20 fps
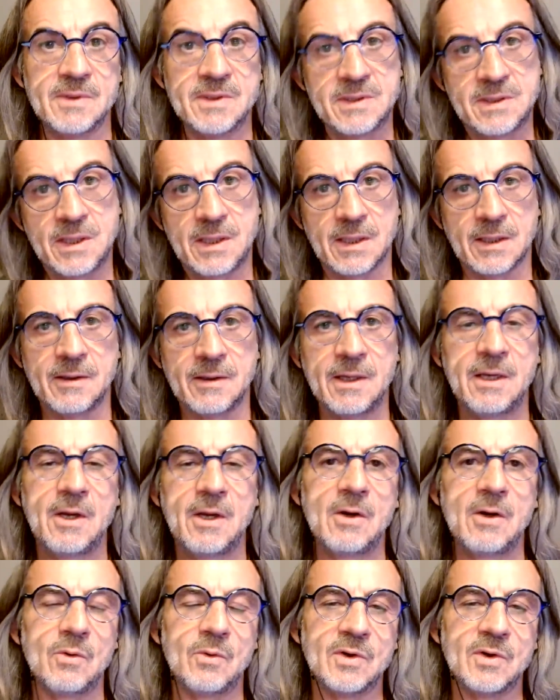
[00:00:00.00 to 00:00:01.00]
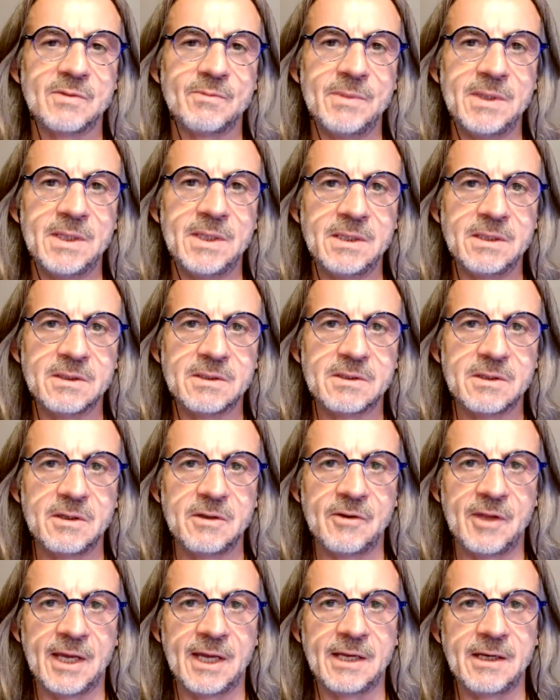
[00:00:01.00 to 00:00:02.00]
sitting, which means
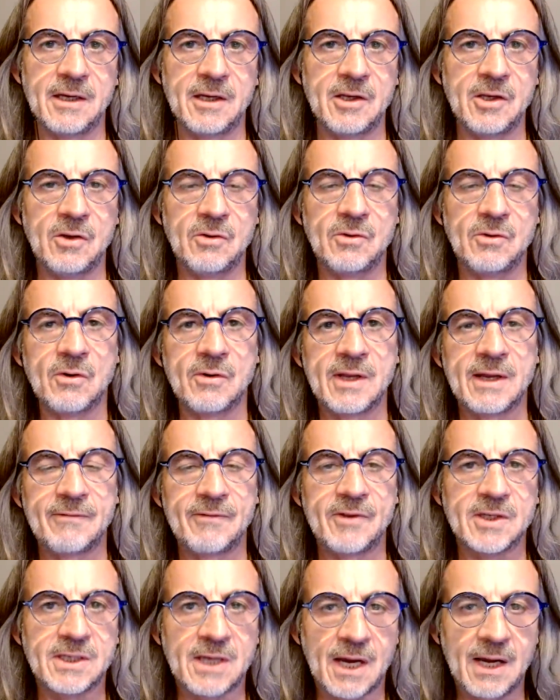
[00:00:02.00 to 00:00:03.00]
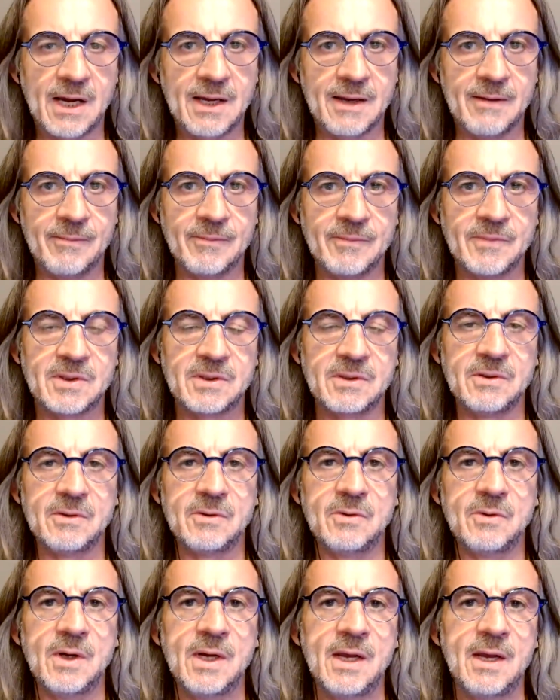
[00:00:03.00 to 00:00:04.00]
that you don't have the time
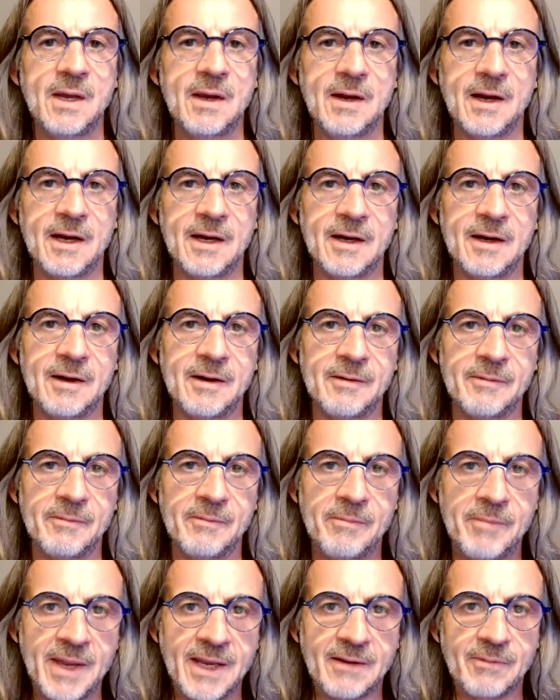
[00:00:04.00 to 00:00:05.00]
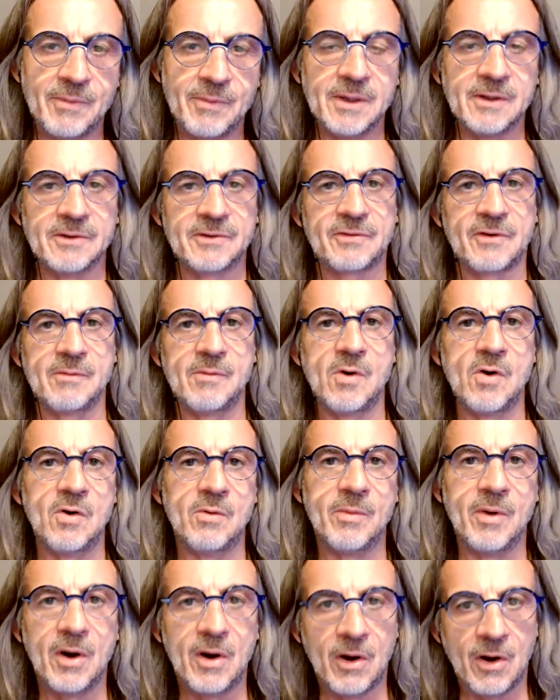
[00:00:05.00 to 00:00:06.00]
to uh, make meals from
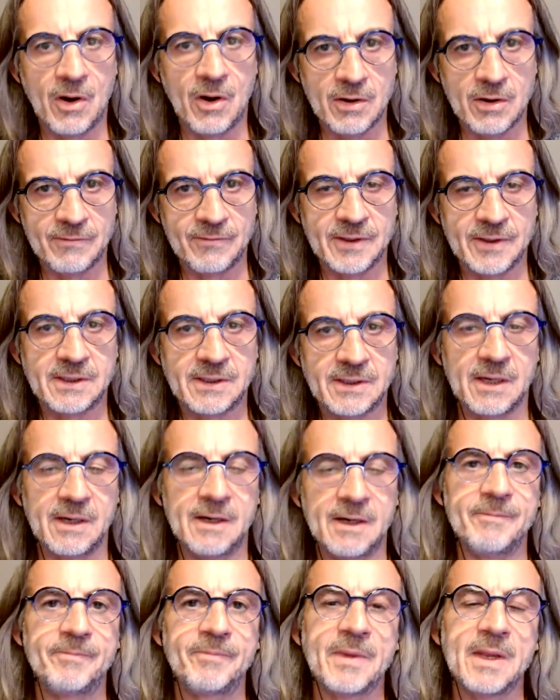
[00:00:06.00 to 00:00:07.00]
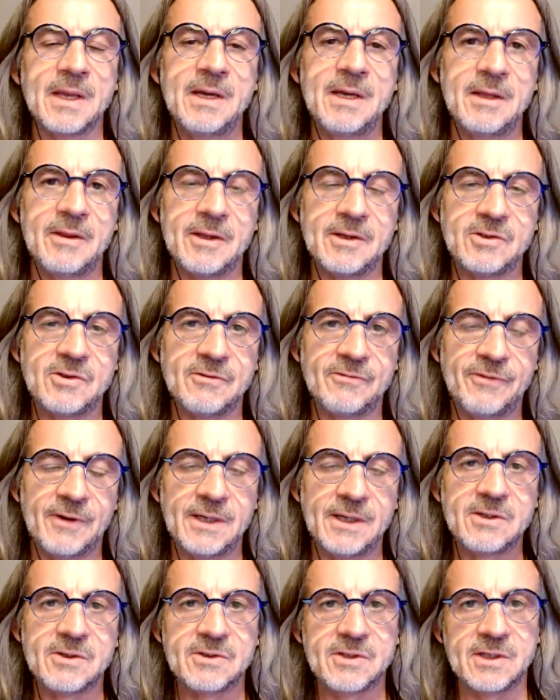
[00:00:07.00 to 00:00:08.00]
home all of the time, that you
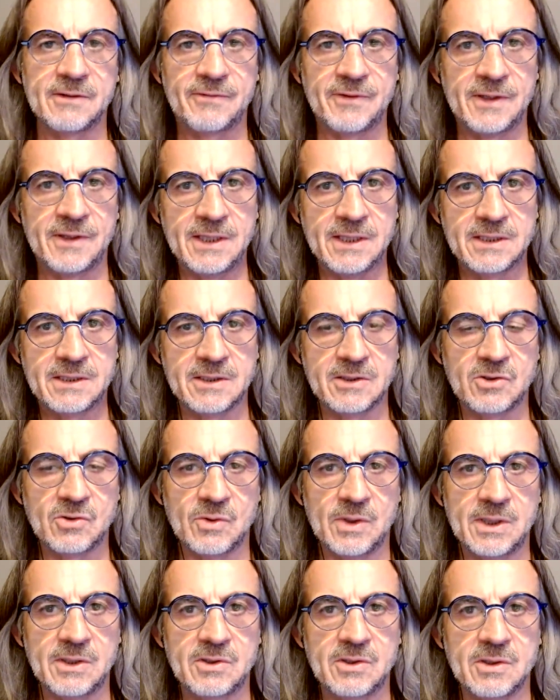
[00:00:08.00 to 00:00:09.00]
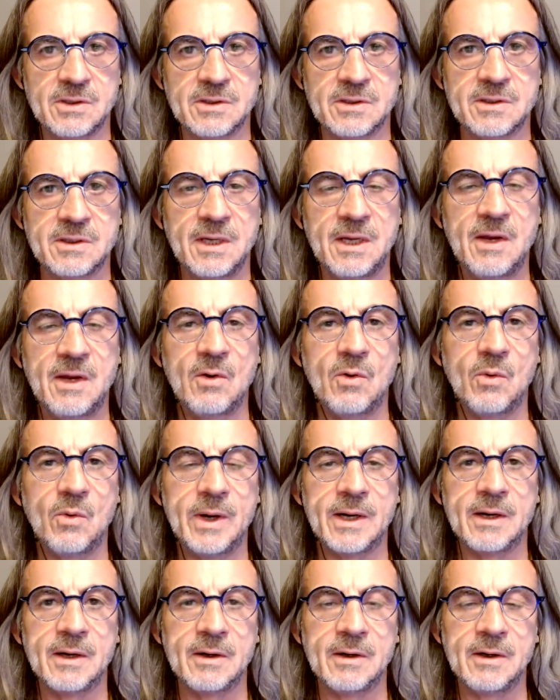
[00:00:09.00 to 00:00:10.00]
find yourself in these situations
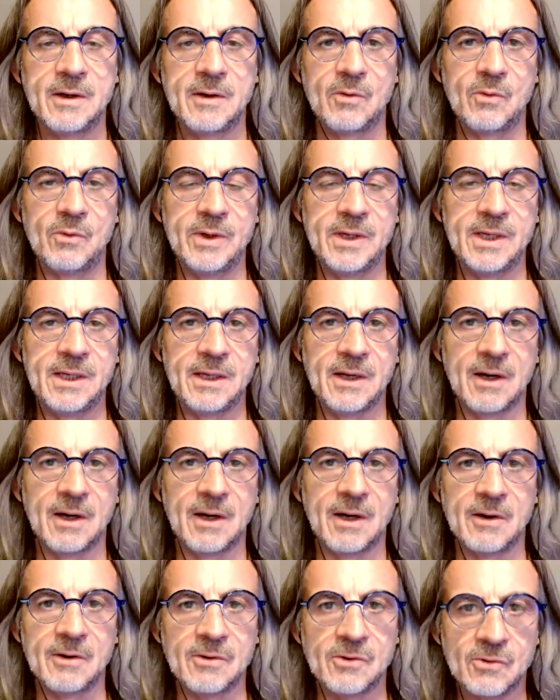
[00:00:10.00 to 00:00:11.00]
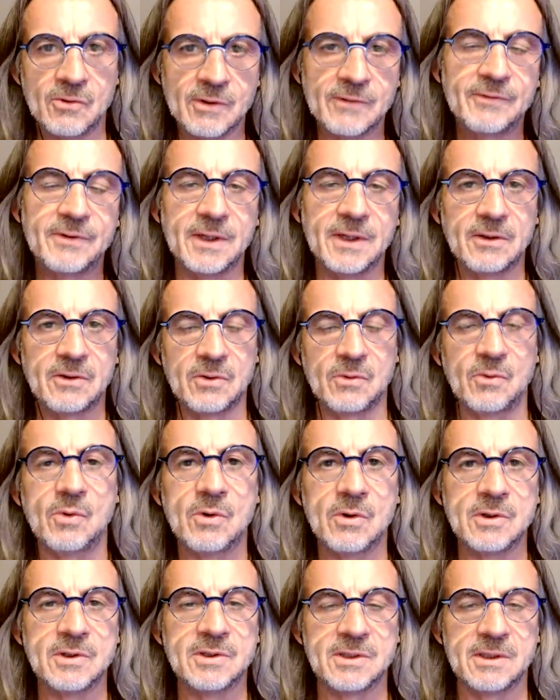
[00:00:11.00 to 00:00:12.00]
where we are drifting
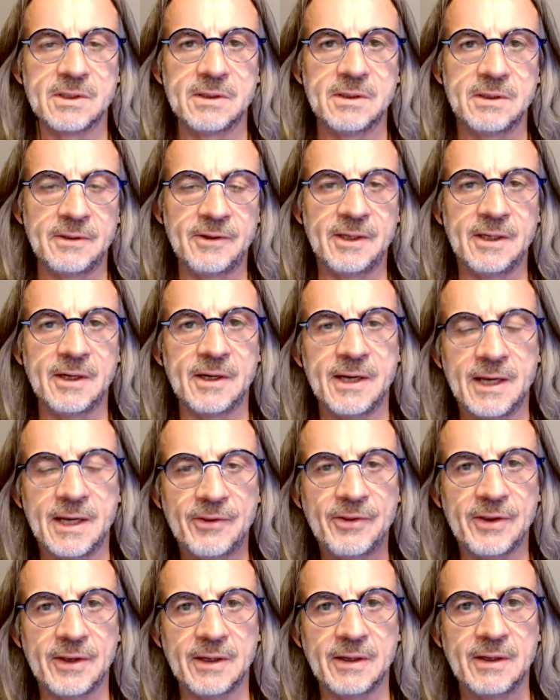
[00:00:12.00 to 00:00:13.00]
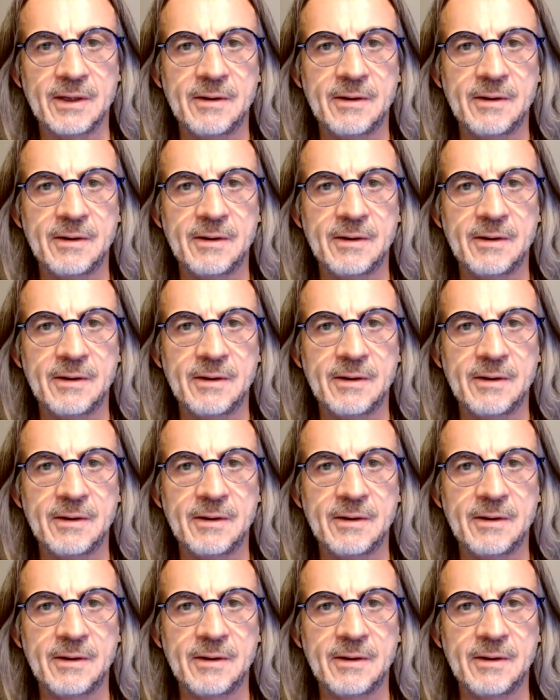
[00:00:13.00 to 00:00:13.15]
towards the unhealthy